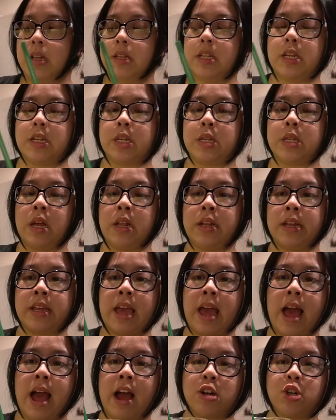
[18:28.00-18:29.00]
Then it's not like
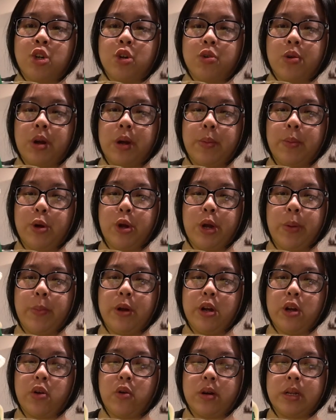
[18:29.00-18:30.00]
actual creamer creamer,
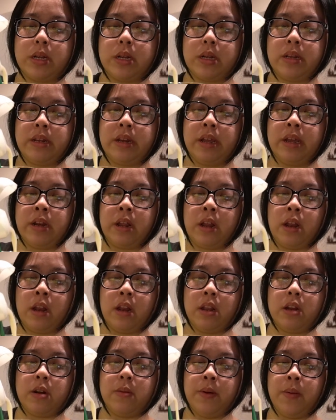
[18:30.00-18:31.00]
you're going to need a
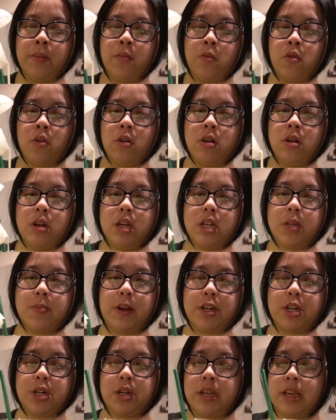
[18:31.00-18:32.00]
little bit more,
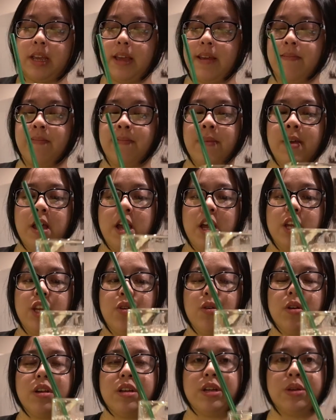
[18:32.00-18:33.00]
especially if you
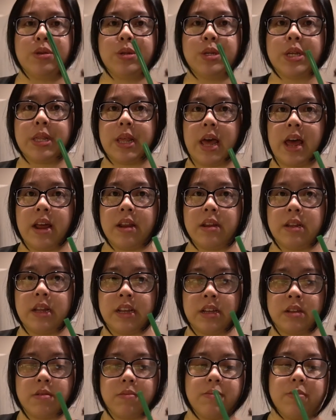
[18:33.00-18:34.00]
are used to that like
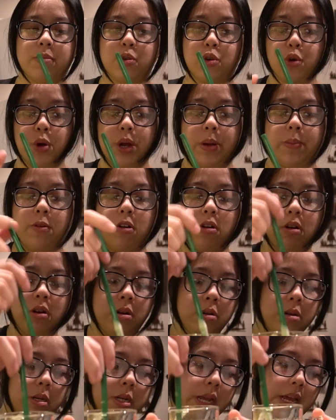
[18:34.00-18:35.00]
creamer
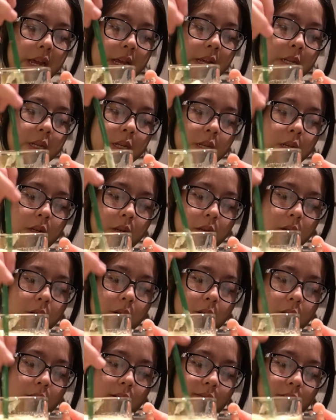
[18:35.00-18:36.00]
taste
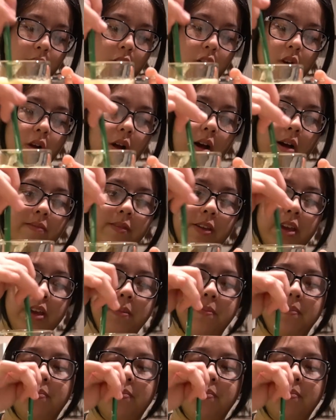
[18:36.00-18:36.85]
for your coffee.